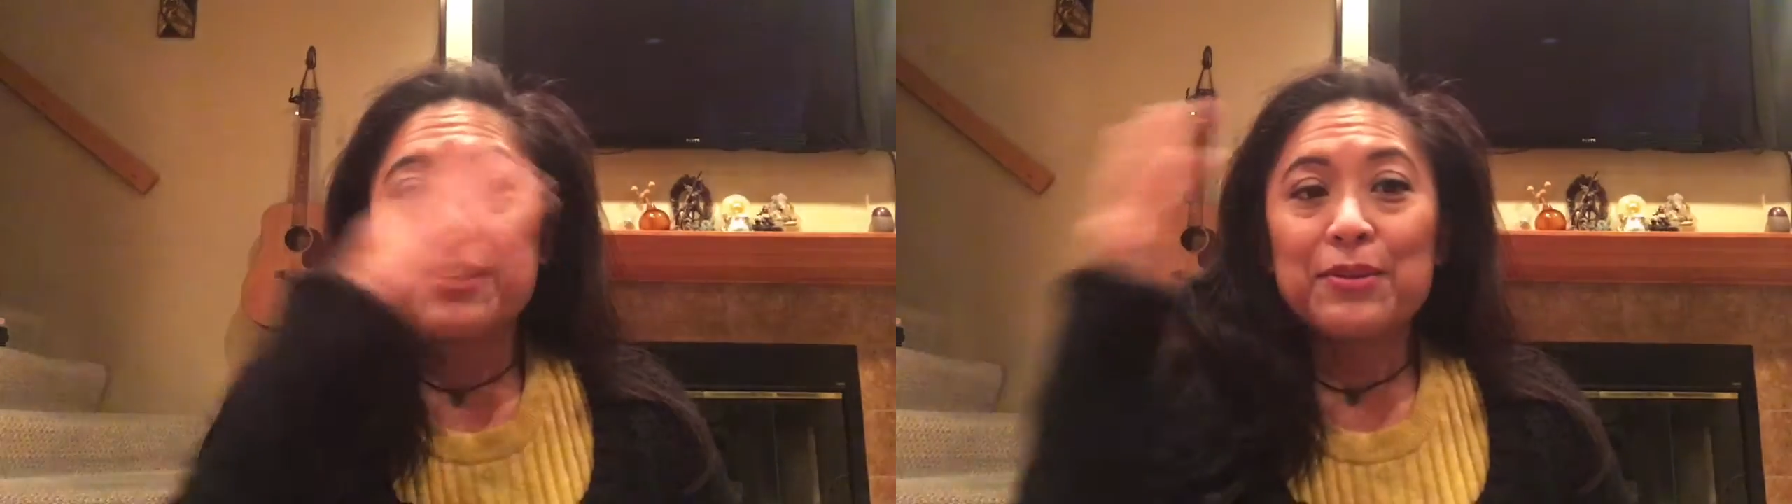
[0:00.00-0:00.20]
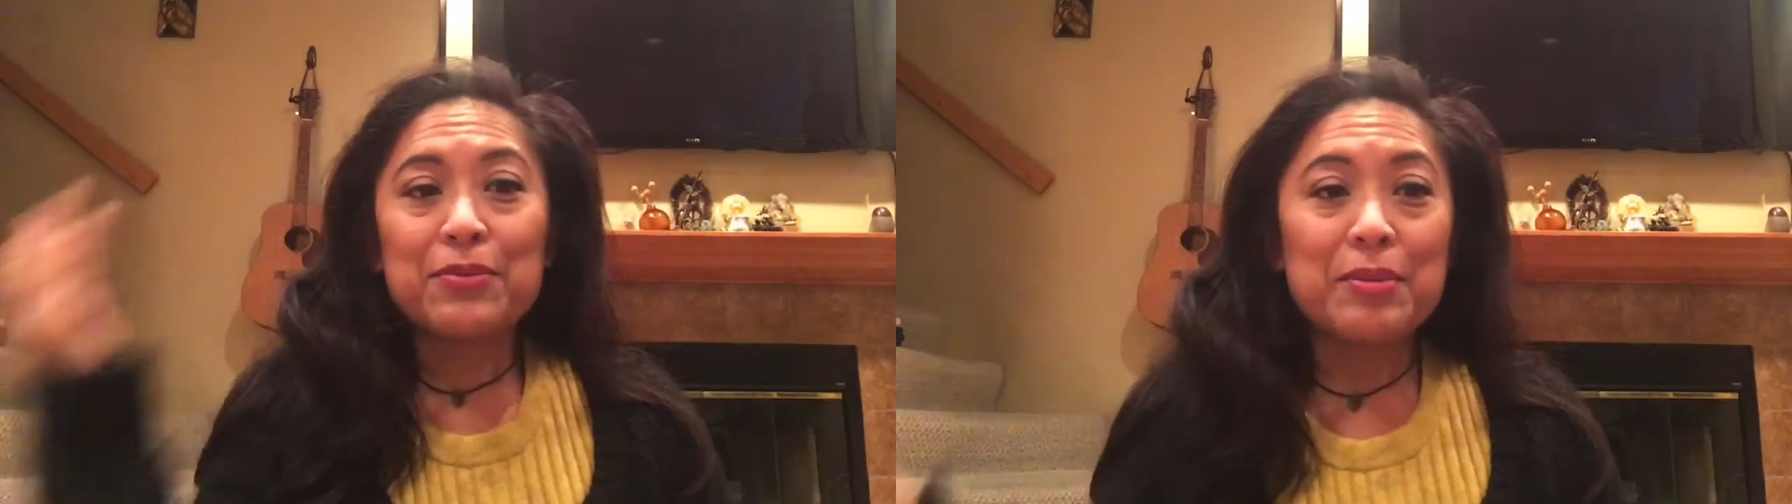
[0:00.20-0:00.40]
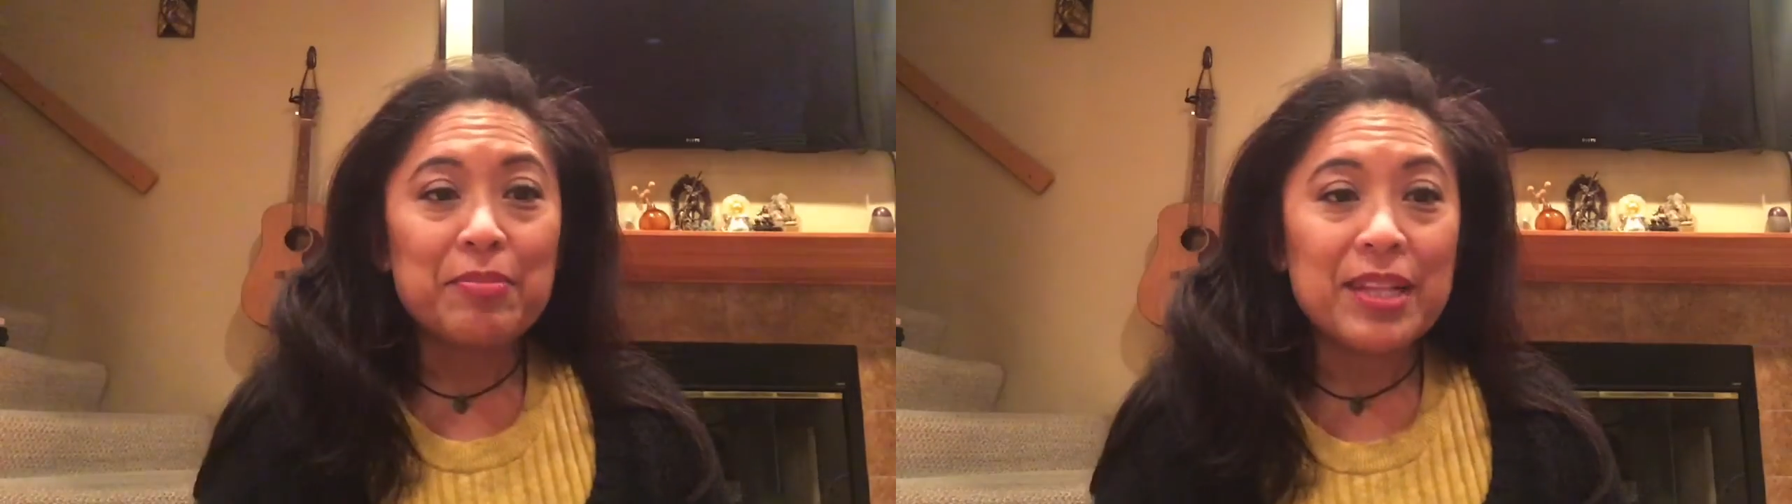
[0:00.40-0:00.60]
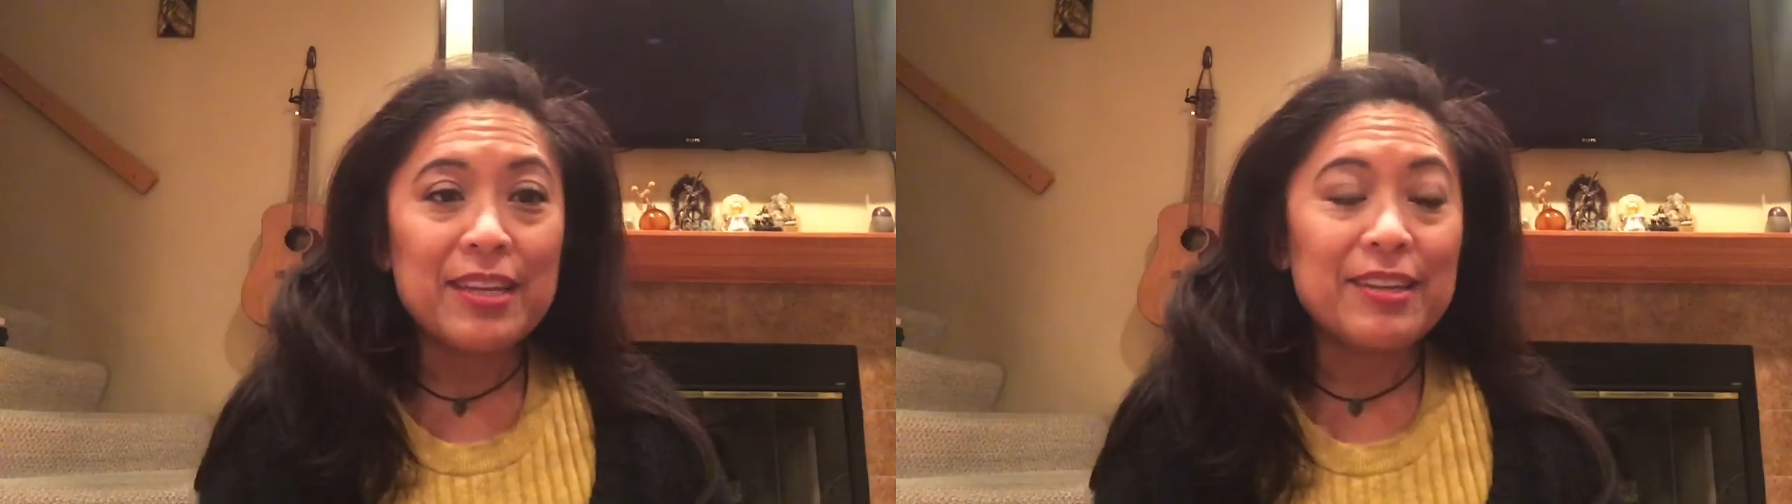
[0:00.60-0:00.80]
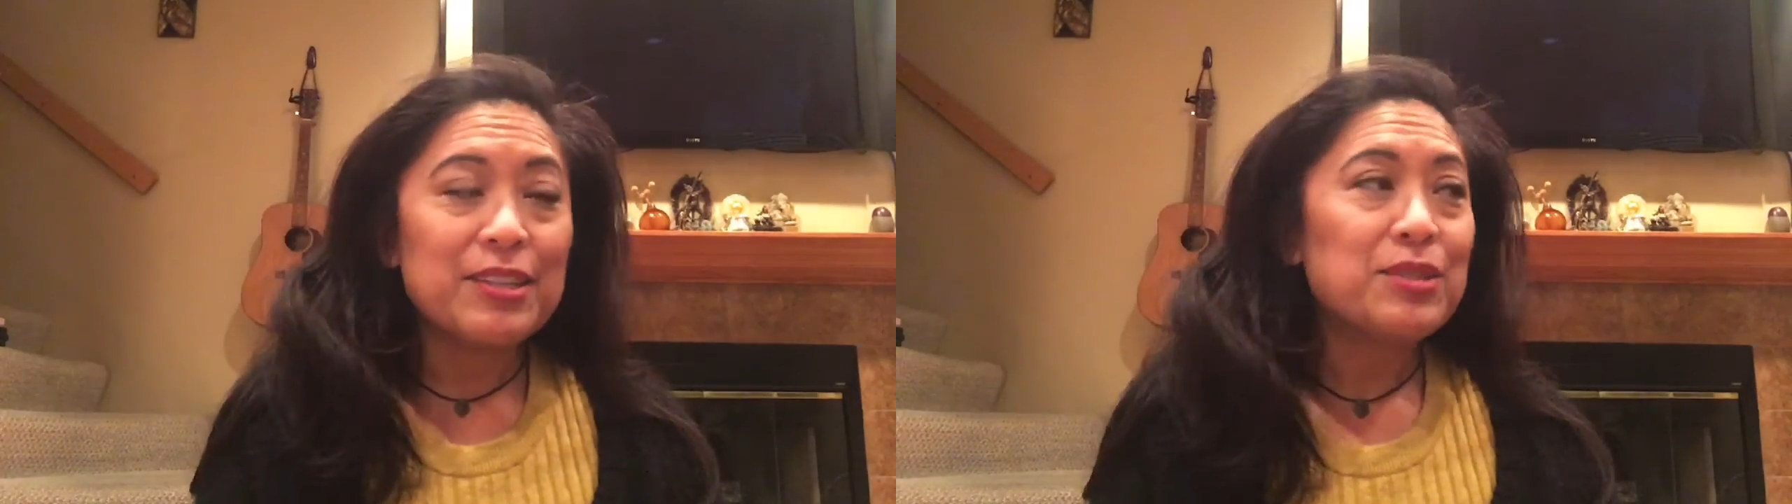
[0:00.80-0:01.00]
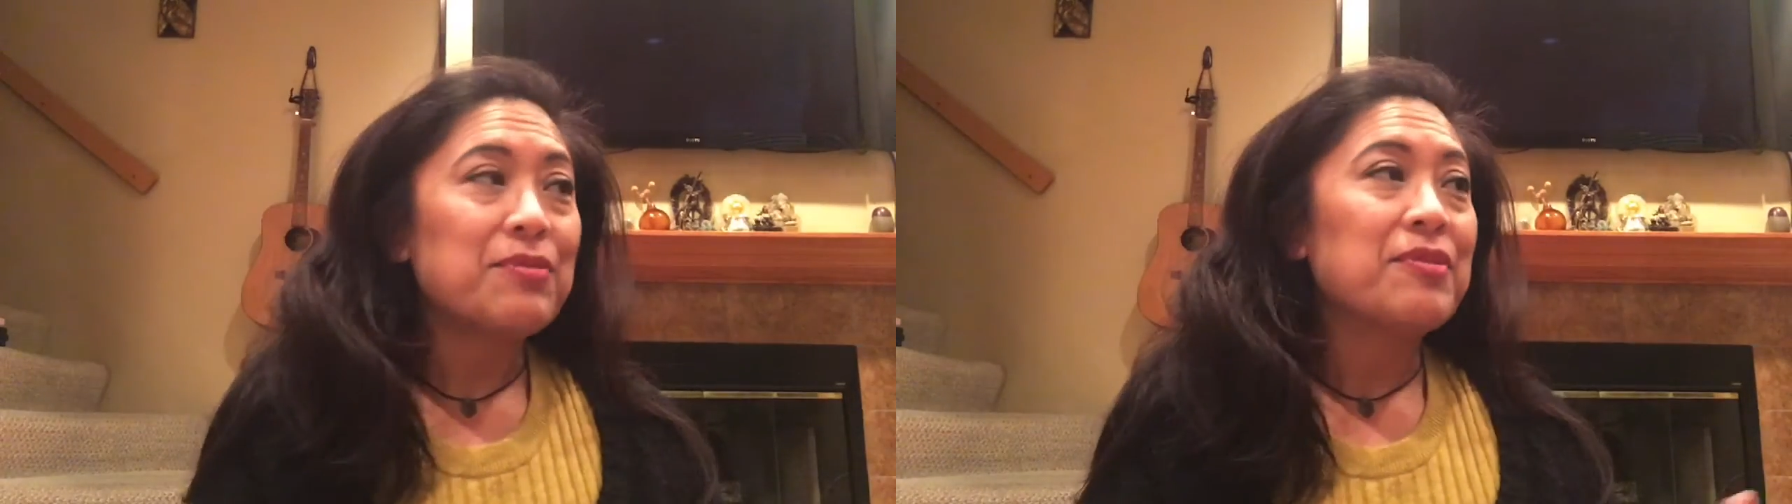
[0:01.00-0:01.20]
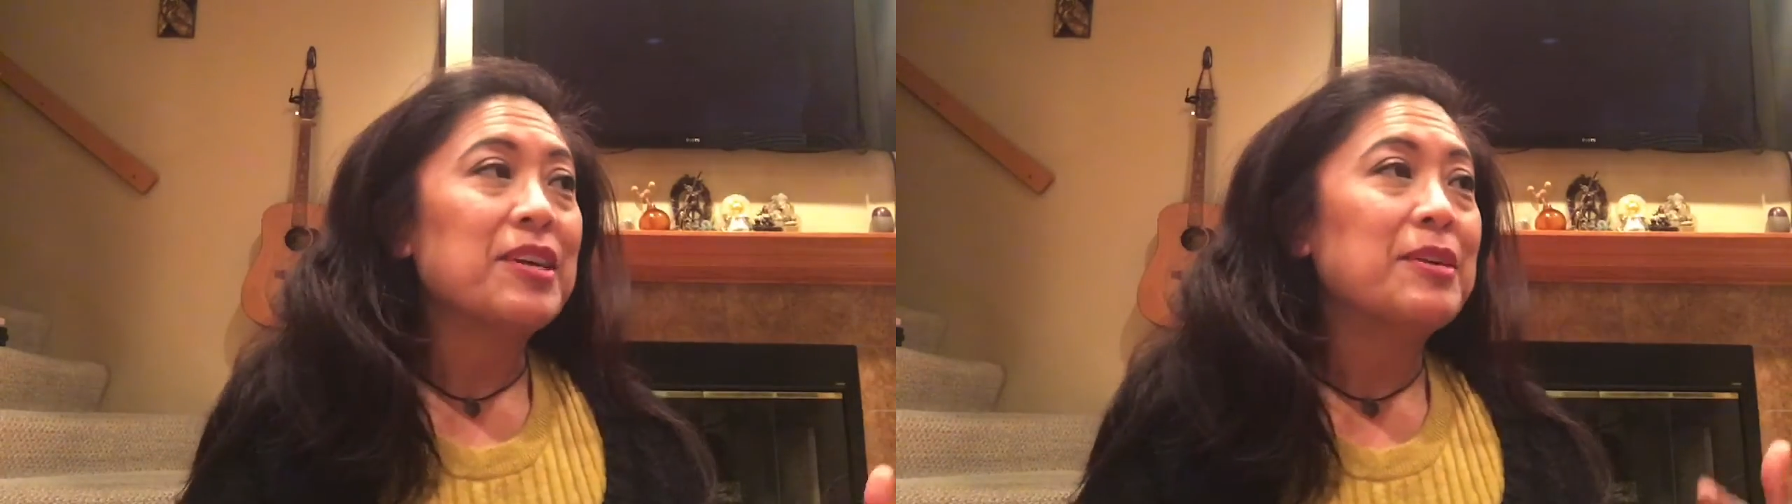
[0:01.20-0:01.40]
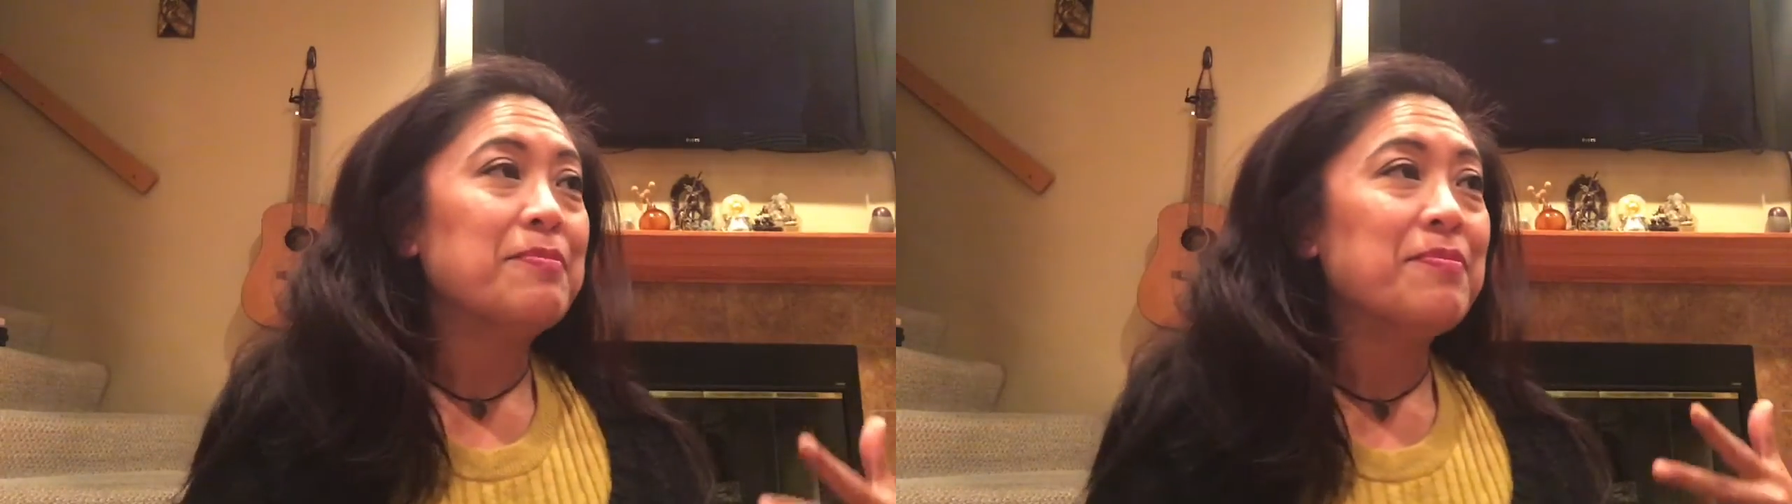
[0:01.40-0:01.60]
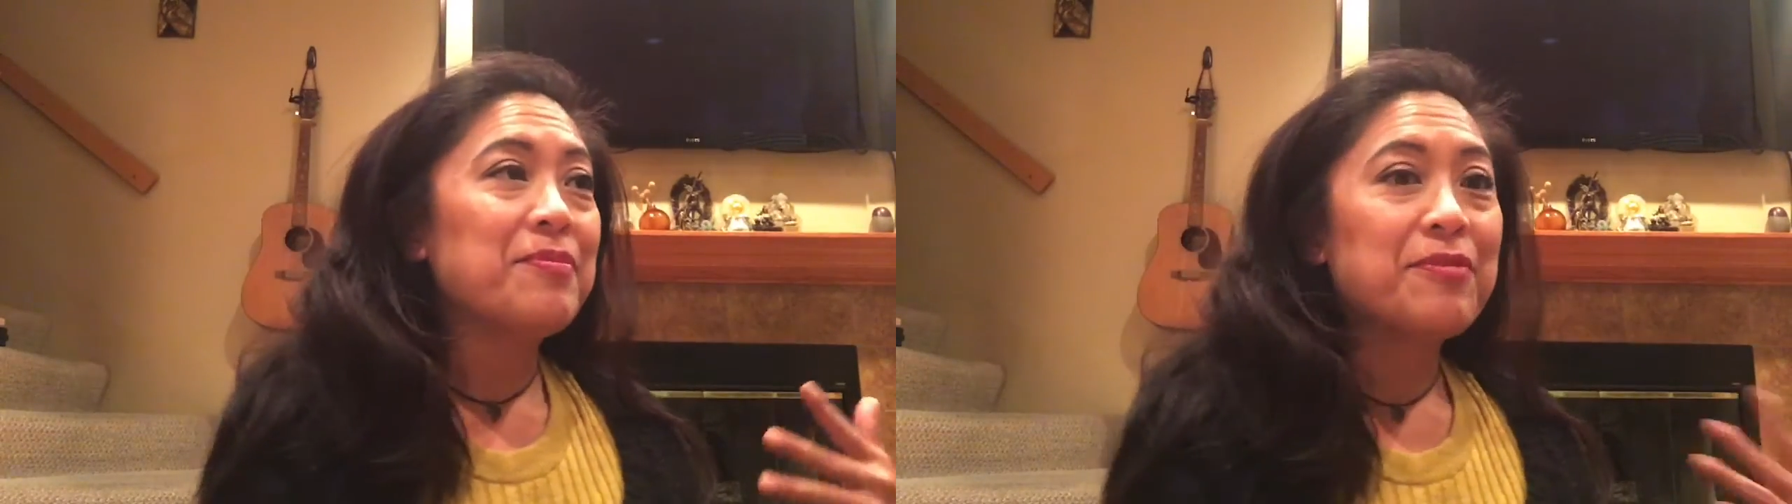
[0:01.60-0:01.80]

replenish from